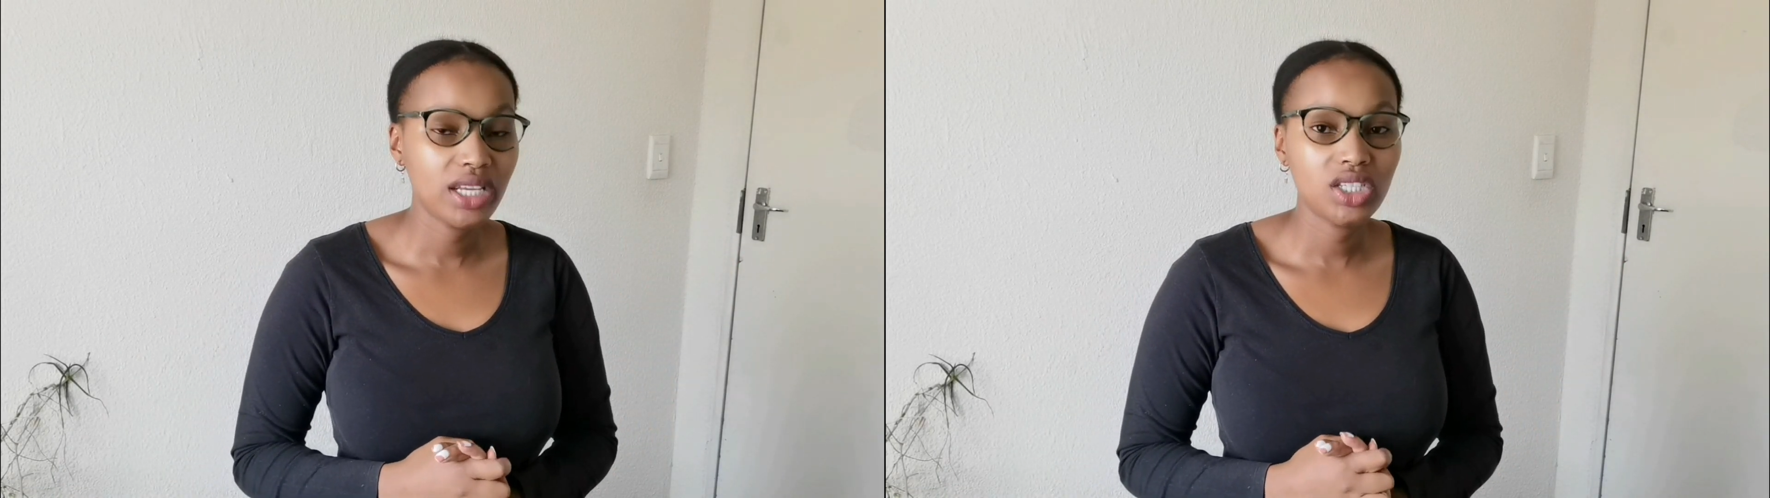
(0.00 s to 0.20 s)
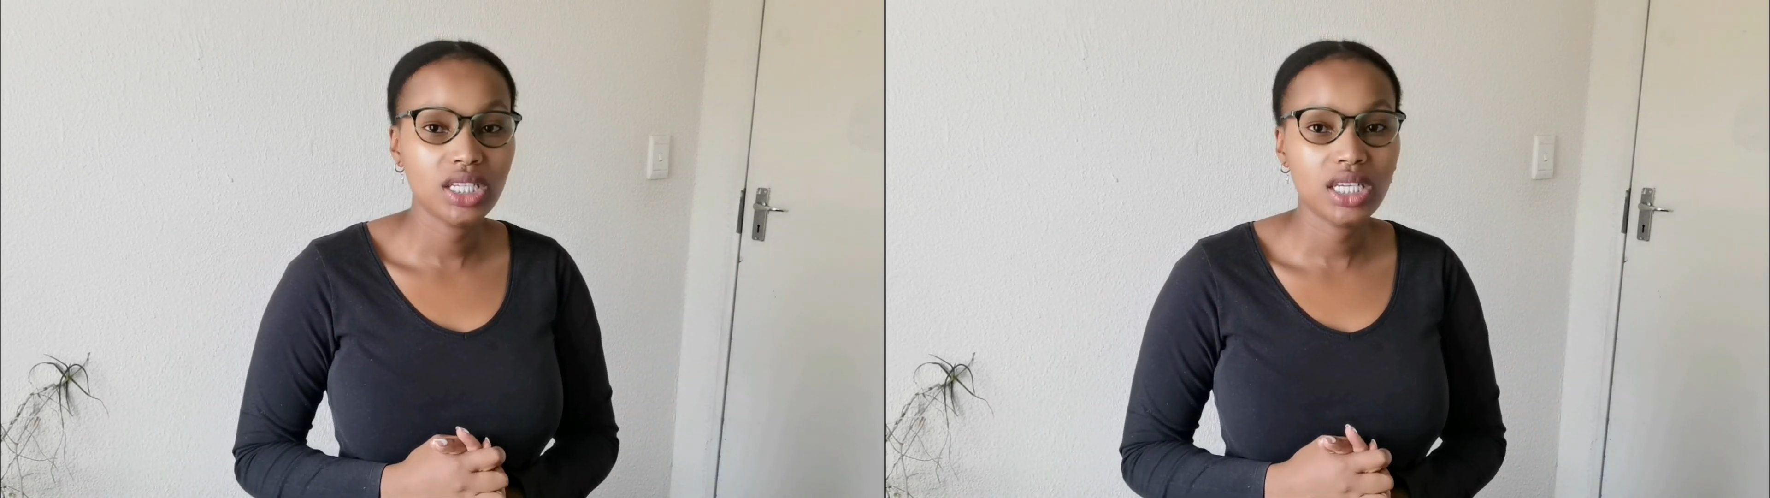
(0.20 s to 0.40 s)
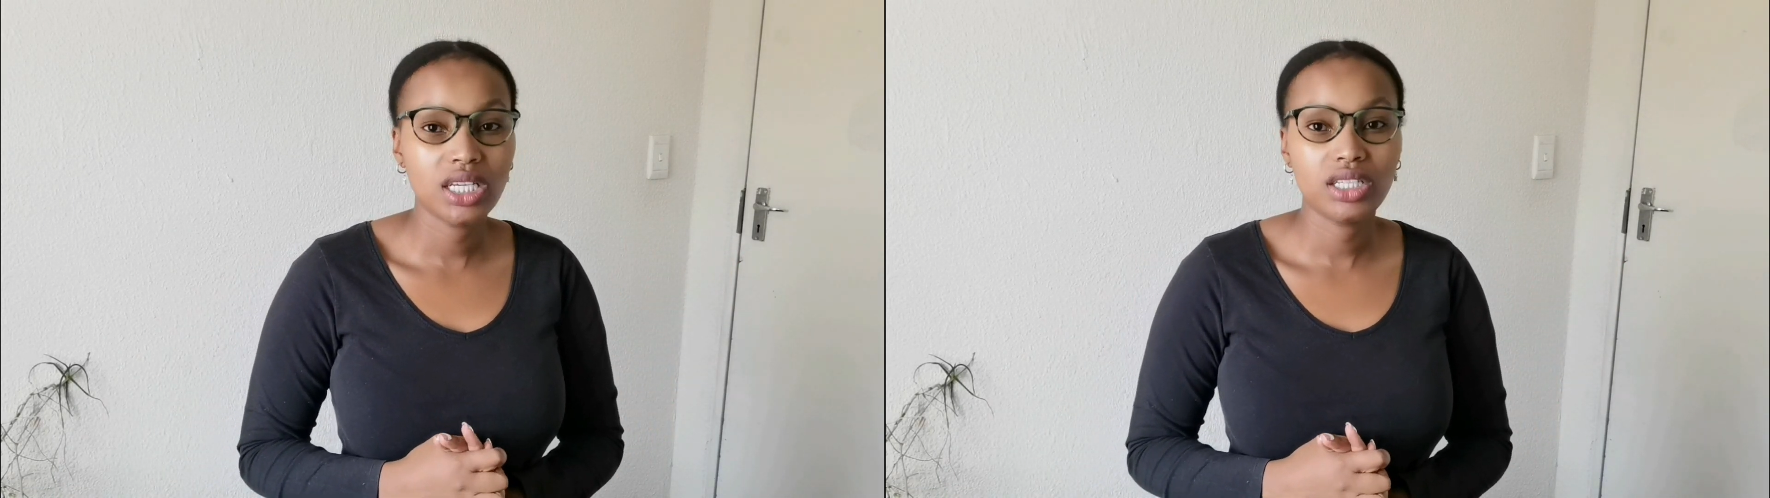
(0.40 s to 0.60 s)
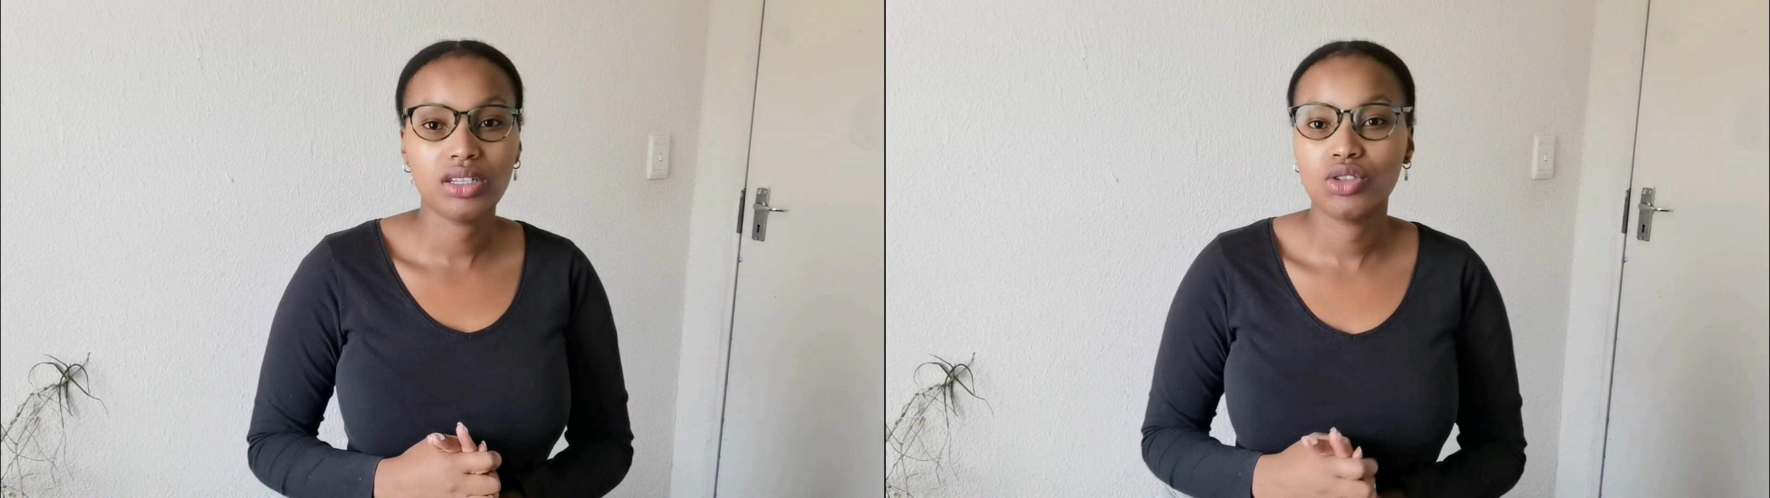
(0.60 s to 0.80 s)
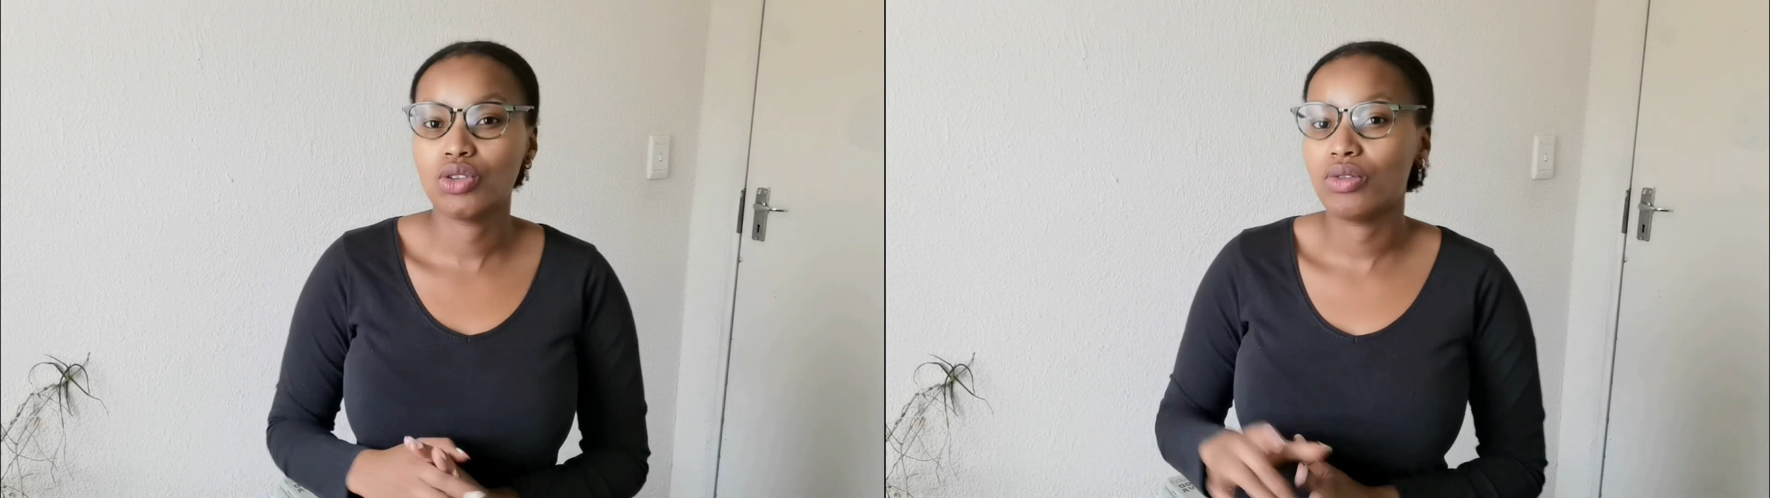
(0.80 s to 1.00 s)
changing
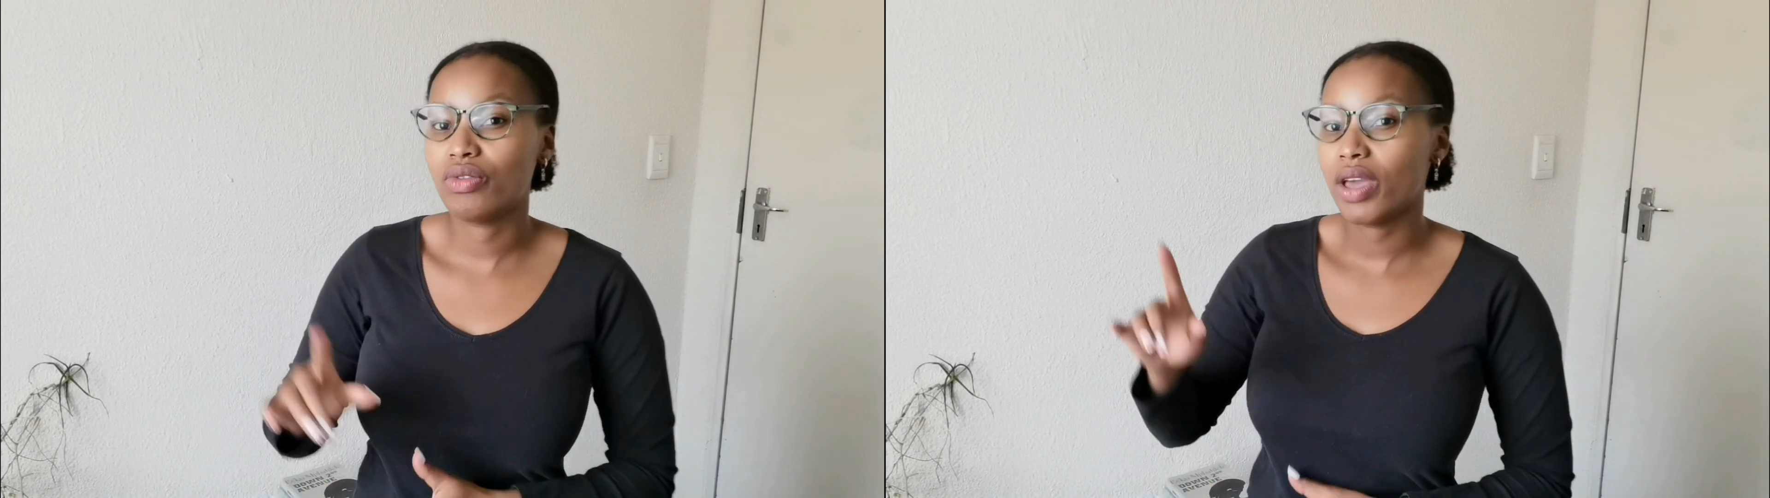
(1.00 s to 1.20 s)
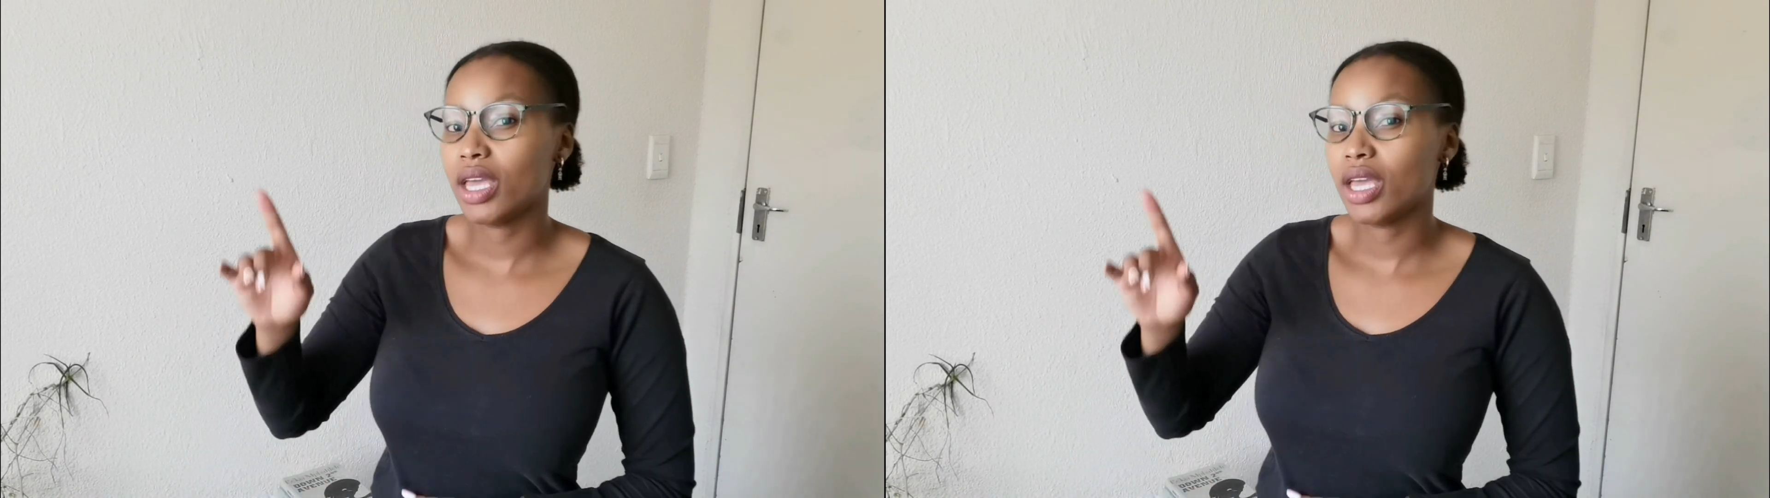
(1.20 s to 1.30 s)
it to